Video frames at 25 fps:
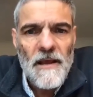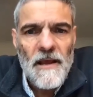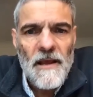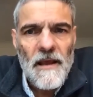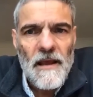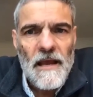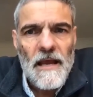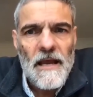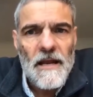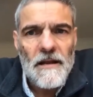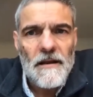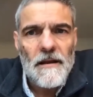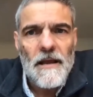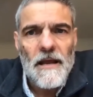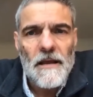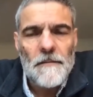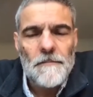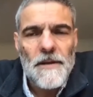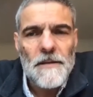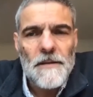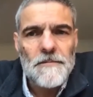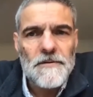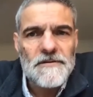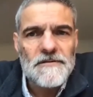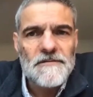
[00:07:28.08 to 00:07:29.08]
And
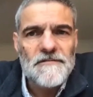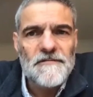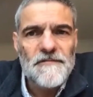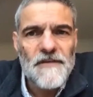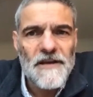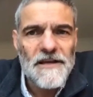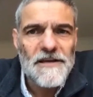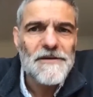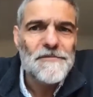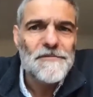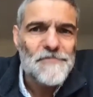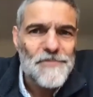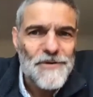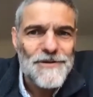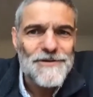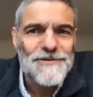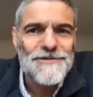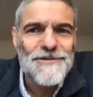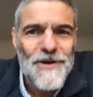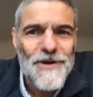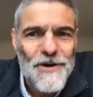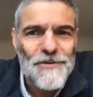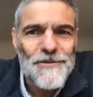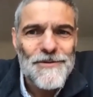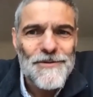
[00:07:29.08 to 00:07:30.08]
people's fingerprints
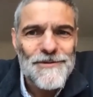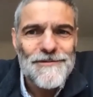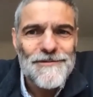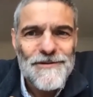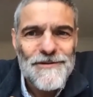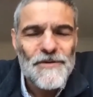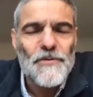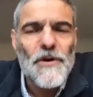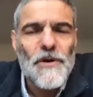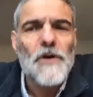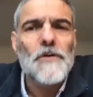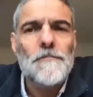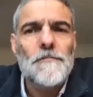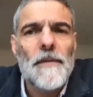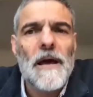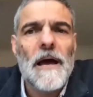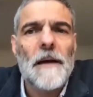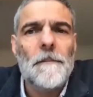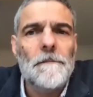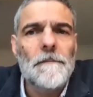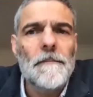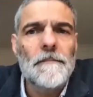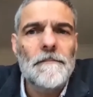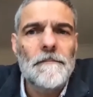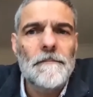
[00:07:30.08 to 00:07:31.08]
on the
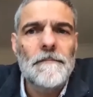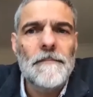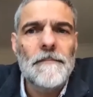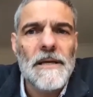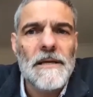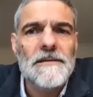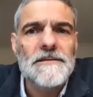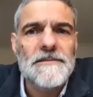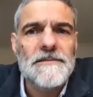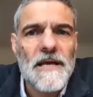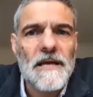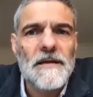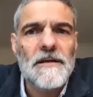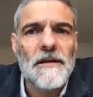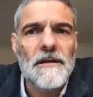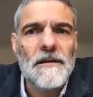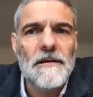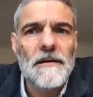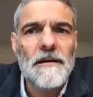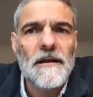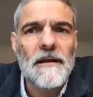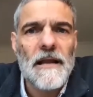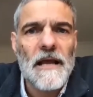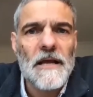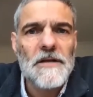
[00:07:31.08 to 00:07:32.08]
roadmap means that
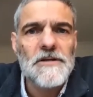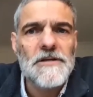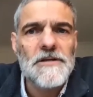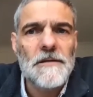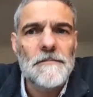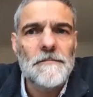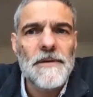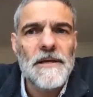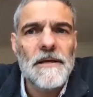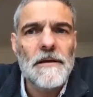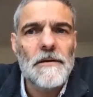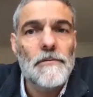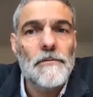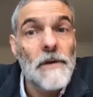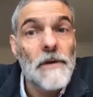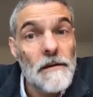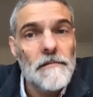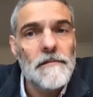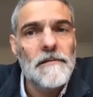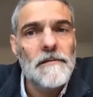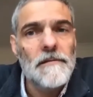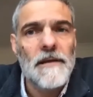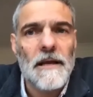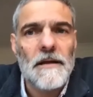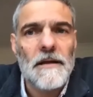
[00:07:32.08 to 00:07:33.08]
it can actually be a real
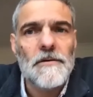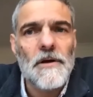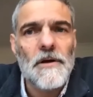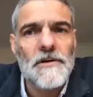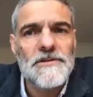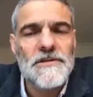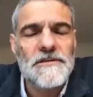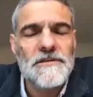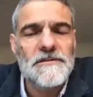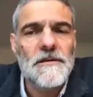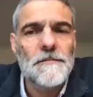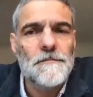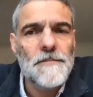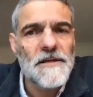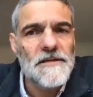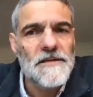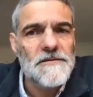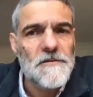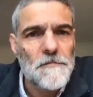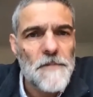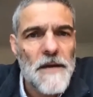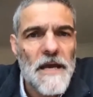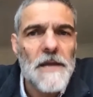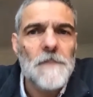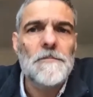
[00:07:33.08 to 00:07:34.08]
thing, not just a piece
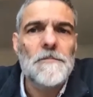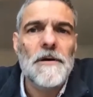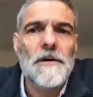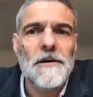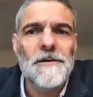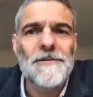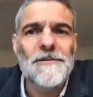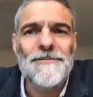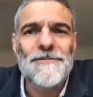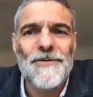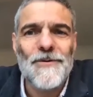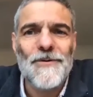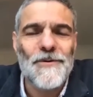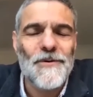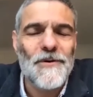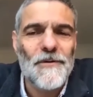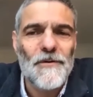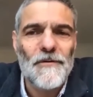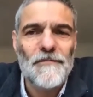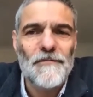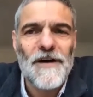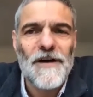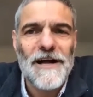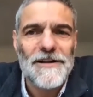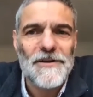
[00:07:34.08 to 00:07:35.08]
of paper or
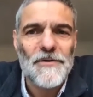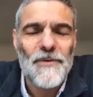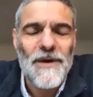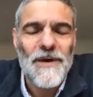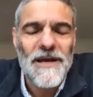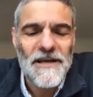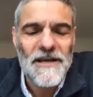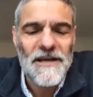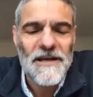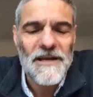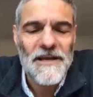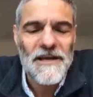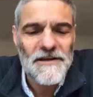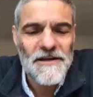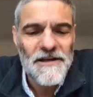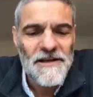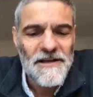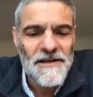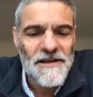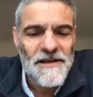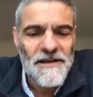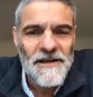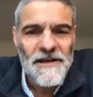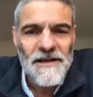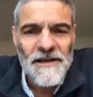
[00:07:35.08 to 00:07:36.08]
filed away
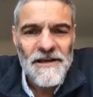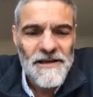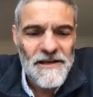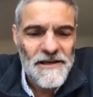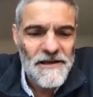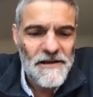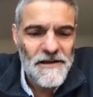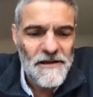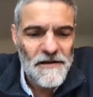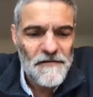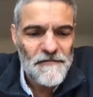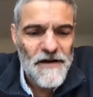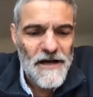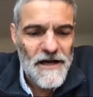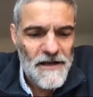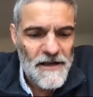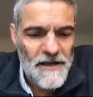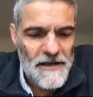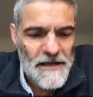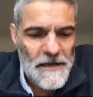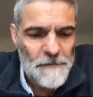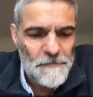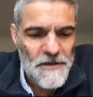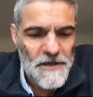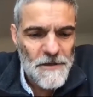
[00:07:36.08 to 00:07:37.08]
in a filing
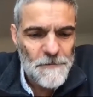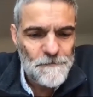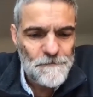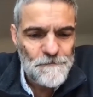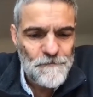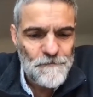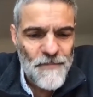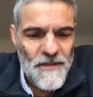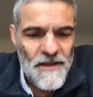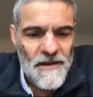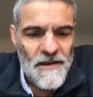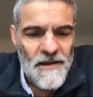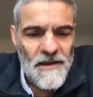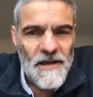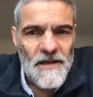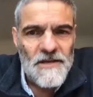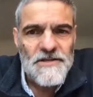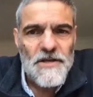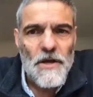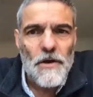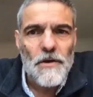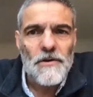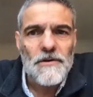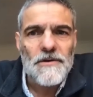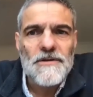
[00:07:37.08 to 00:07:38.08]
cabinet.
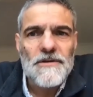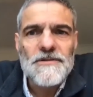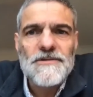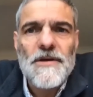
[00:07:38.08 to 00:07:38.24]
So